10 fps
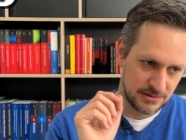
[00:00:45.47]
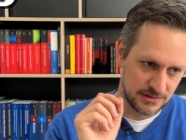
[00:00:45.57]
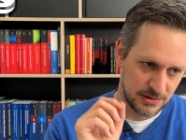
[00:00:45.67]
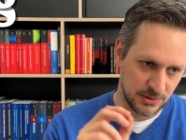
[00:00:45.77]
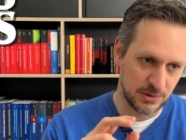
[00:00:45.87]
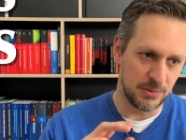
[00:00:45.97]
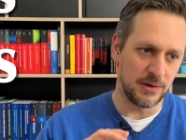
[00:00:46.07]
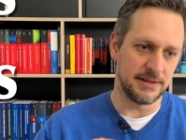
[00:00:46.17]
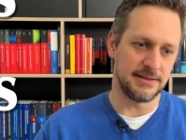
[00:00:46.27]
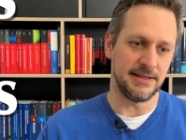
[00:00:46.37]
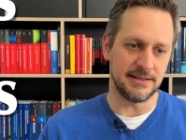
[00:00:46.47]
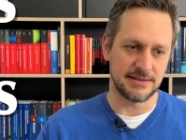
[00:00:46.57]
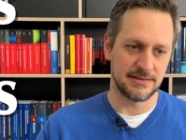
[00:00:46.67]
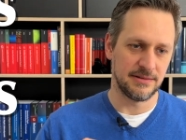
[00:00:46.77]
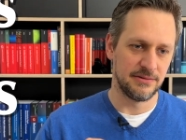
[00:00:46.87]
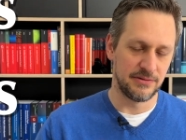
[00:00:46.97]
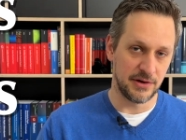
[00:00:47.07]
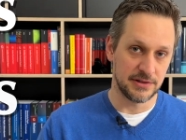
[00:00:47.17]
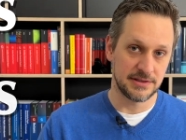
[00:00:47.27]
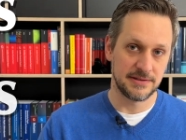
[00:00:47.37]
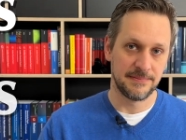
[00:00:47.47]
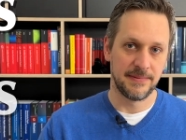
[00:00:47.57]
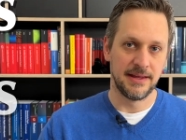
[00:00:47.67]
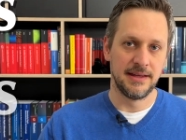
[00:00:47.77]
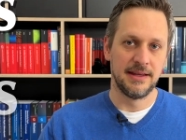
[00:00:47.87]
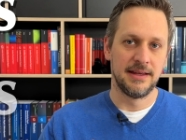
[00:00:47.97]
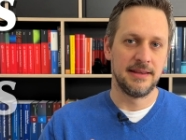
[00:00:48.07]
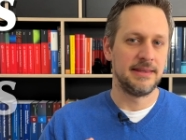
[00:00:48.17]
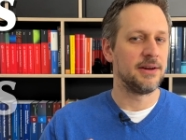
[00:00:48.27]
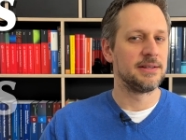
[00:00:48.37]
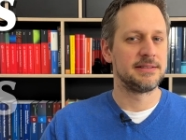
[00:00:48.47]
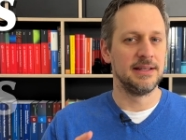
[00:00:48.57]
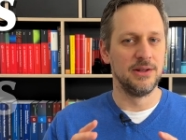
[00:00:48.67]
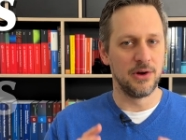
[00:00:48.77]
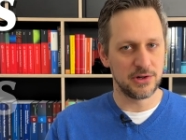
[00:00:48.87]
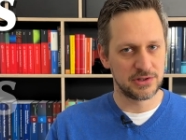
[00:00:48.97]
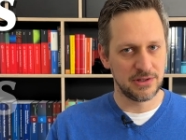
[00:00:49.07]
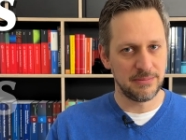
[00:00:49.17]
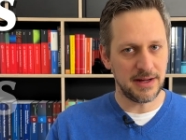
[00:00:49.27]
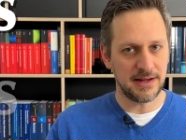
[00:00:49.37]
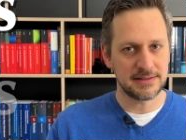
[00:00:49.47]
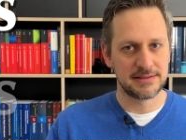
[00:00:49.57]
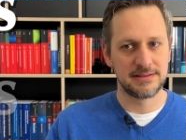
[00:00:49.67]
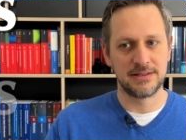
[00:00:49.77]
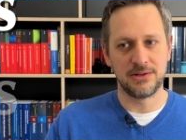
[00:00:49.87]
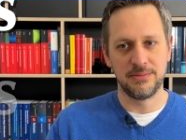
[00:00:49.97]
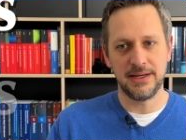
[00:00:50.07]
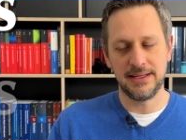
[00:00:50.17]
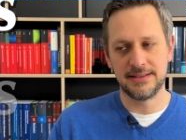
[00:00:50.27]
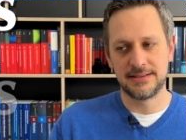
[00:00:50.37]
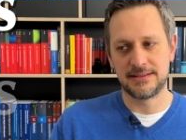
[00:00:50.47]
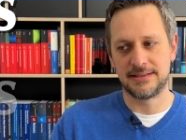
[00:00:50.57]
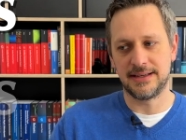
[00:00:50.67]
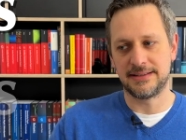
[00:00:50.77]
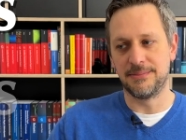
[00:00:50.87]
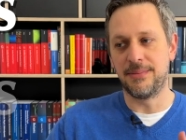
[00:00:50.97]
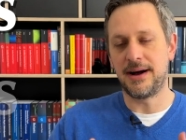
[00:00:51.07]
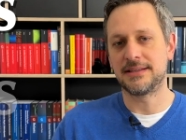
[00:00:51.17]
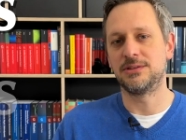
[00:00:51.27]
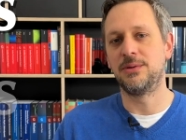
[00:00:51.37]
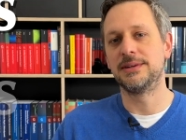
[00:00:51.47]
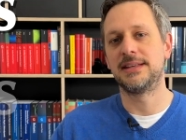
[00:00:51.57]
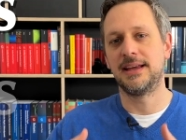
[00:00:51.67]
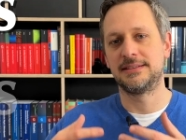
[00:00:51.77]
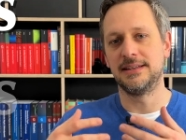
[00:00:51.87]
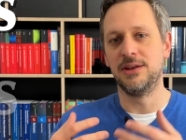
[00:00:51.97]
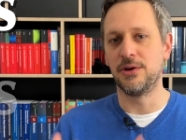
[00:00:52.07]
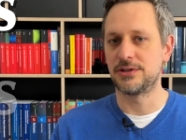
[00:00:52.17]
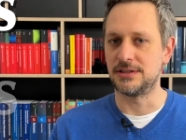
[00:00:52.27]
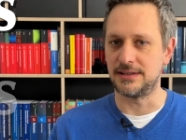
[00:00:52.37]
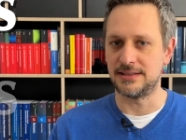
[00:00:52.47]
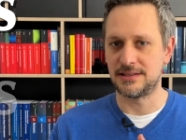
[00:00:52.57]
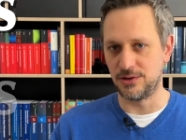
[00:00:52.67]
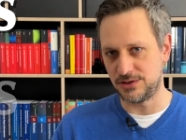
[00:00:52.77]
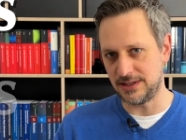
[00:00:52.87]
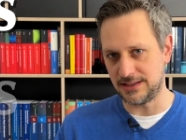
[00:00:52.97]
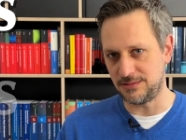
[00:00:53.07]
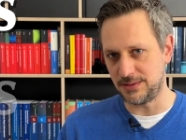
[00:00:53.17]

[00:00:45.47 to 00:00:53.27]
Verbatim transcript: two qualities. First, there is inertial mass, so means that mass always has inertia associated